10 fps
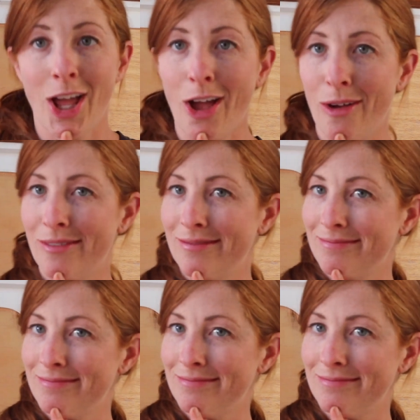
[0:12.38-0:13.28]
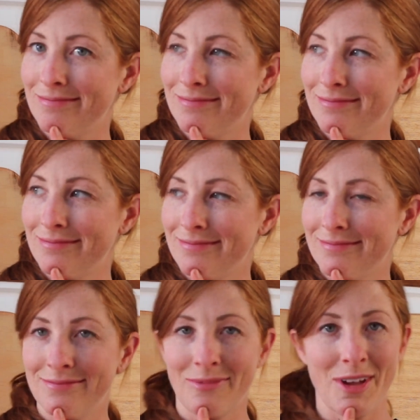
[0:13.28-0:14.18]
Oh.
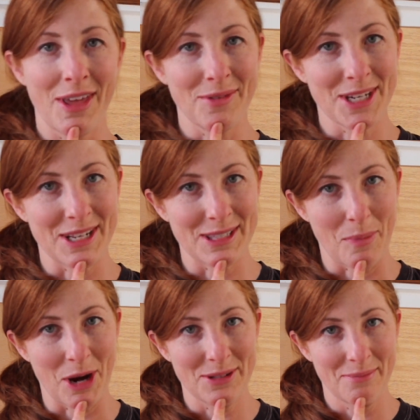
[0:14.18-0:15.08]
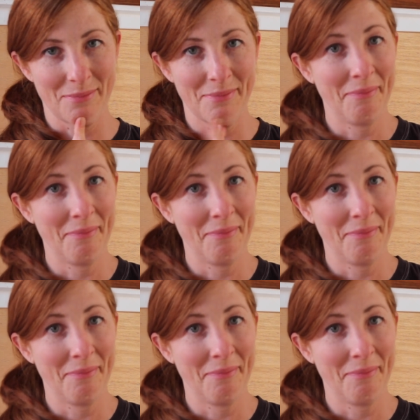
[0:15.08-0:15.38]
Well, that was a nice surprise.